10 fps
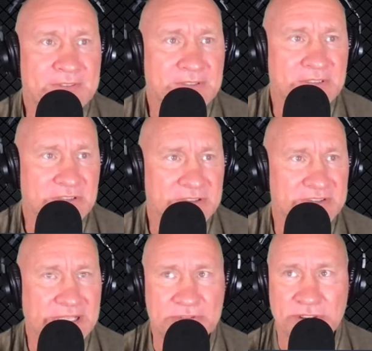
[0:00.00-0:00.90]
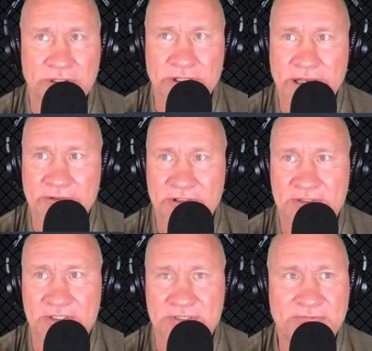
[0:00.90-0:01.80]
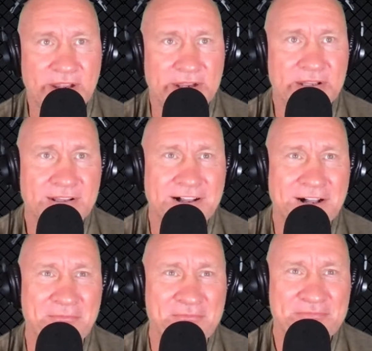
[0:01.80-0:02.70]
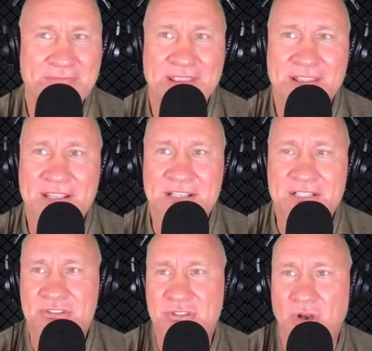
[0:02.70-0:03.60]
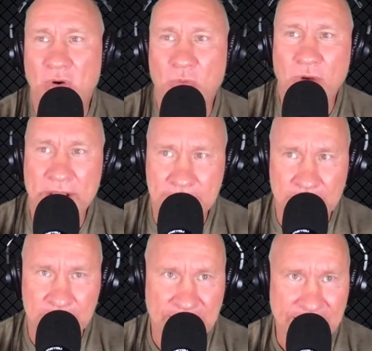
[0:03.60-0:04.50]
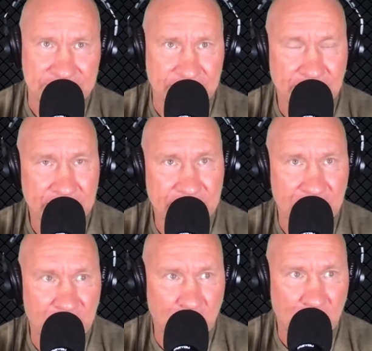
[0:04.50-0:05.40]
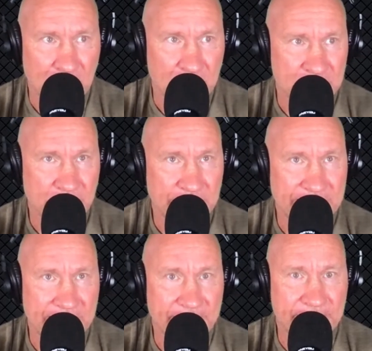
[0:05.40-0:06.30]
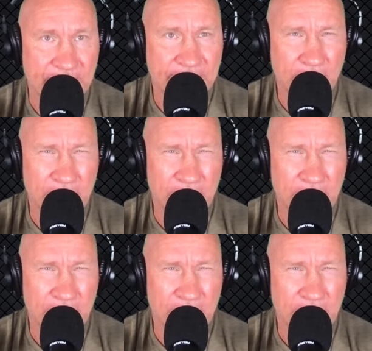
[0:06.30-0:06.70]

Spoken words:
As long as Deb's here, then everything's just fine. So he's one of those guys that, yeah, you don't want to lose him, but he had a full